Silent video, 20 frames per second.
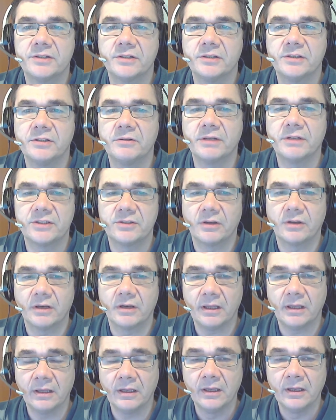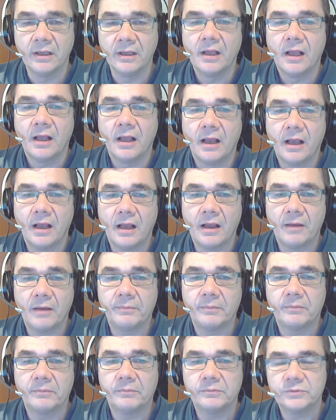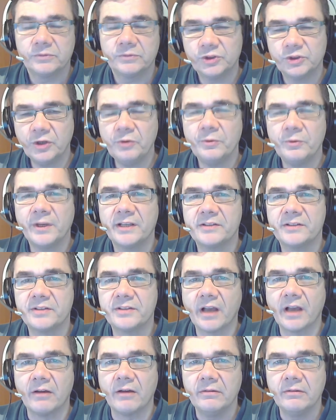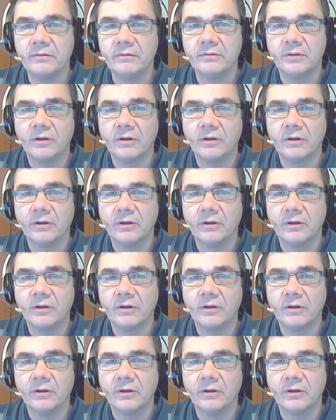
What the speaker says: the US dollar. 2 weeks ago,